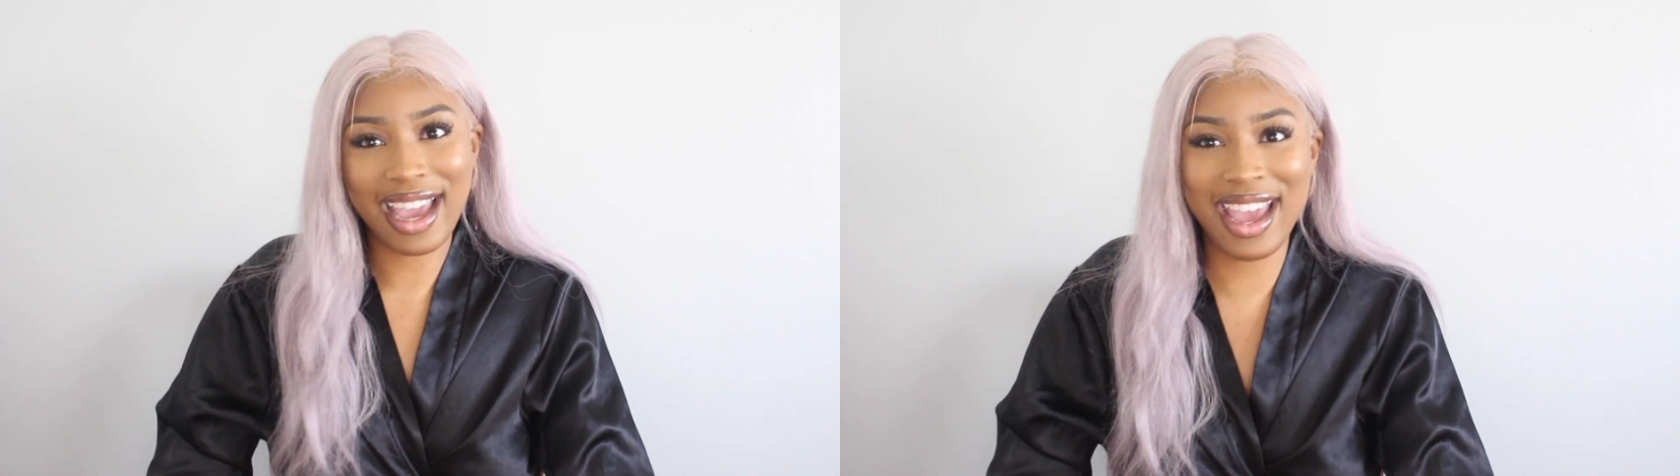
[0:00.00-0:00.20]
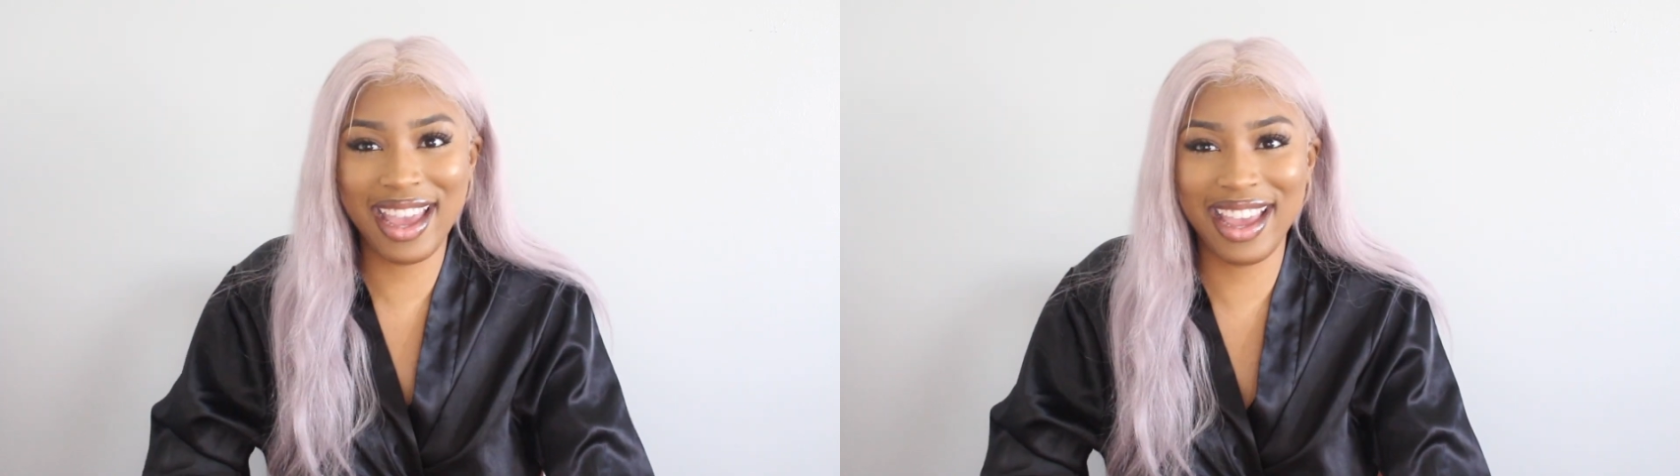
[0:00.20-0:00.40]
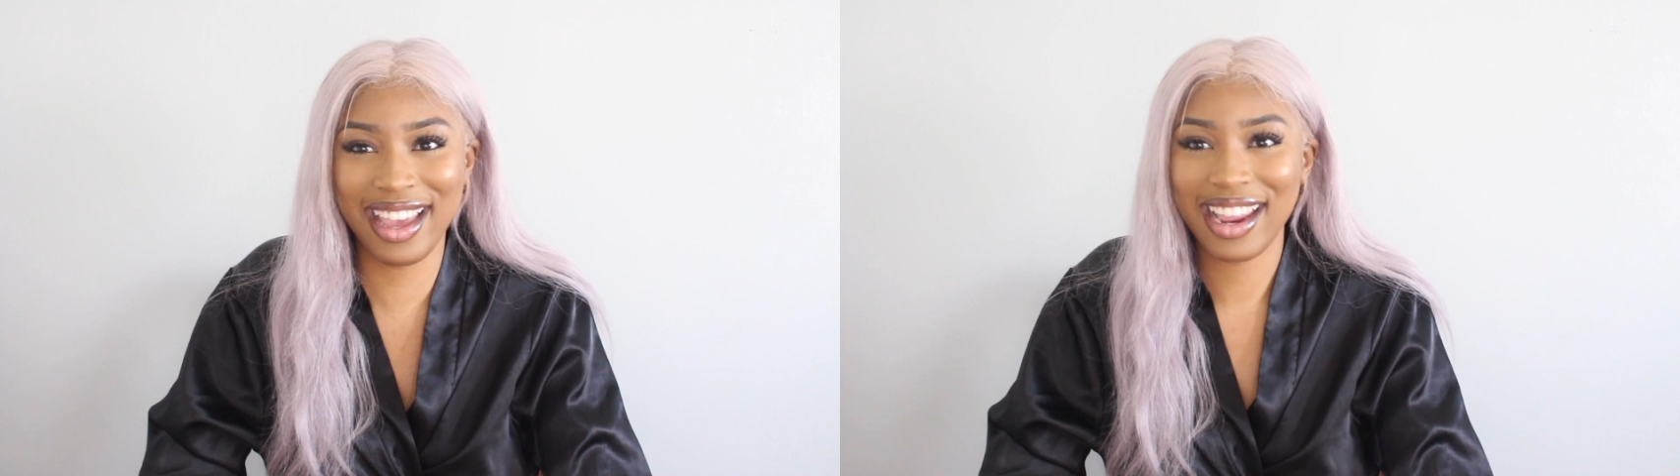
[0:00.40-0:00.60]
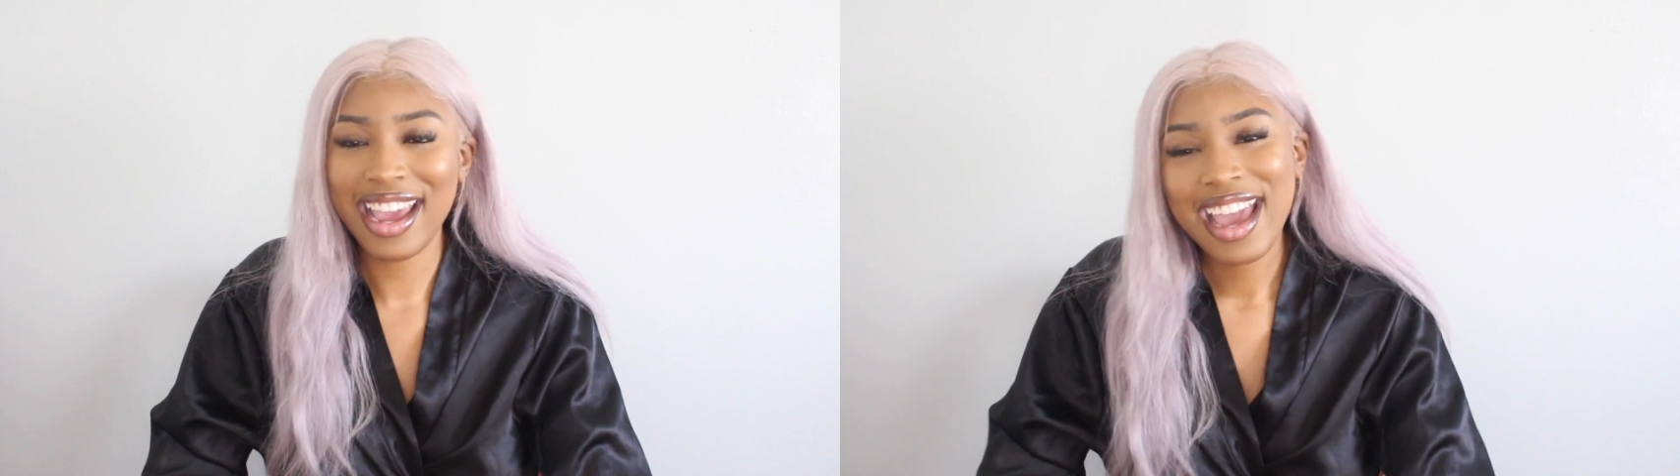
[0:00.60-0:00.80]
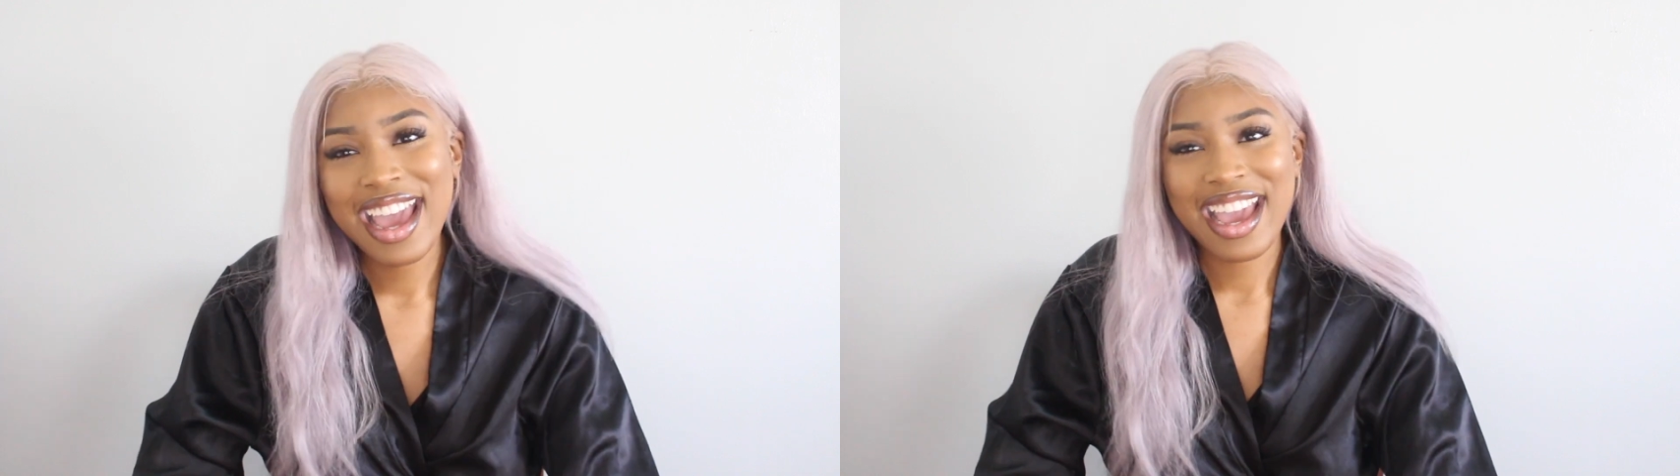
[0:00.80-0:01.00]

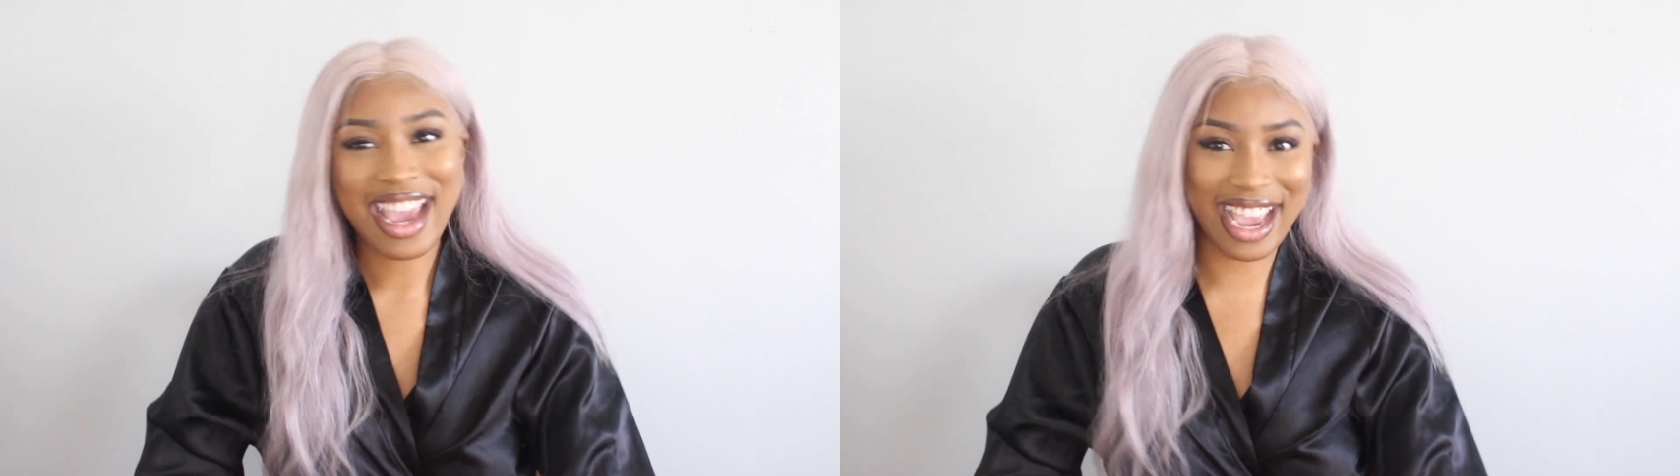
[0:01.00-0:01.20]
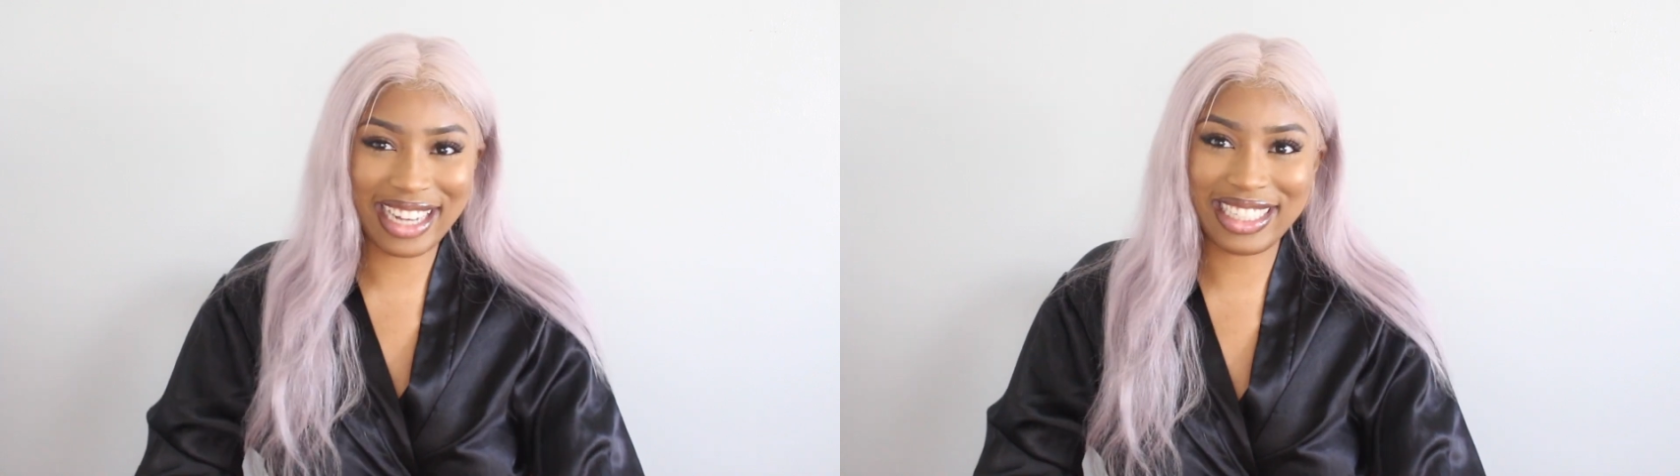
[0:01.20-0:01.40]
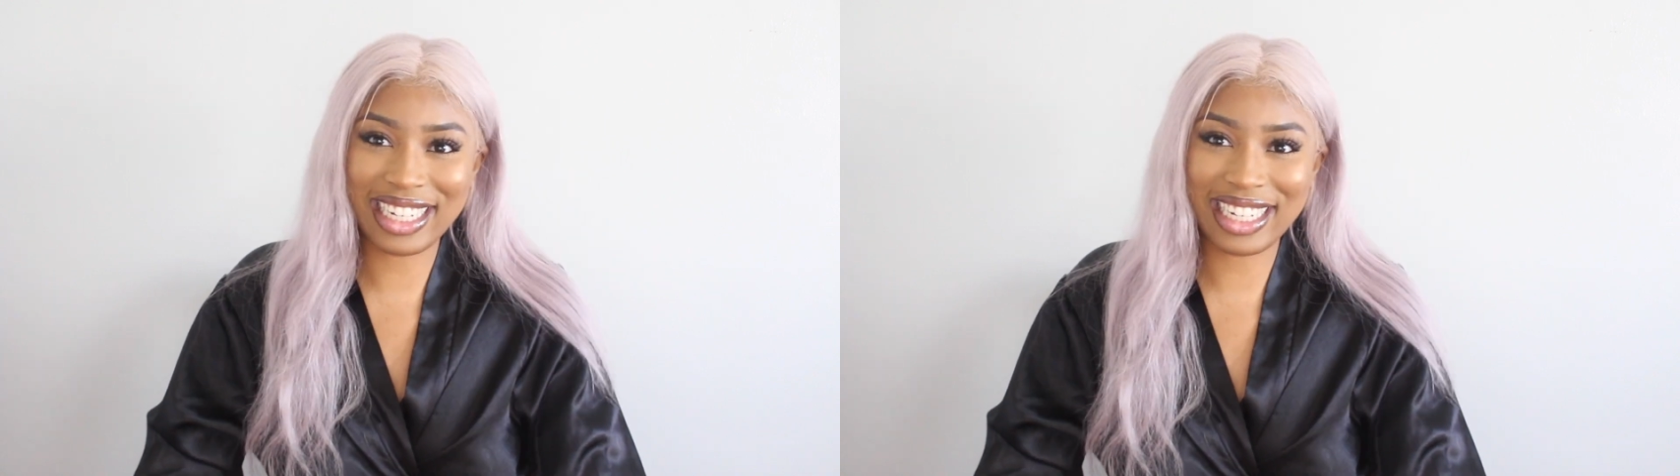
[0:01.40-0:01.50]
It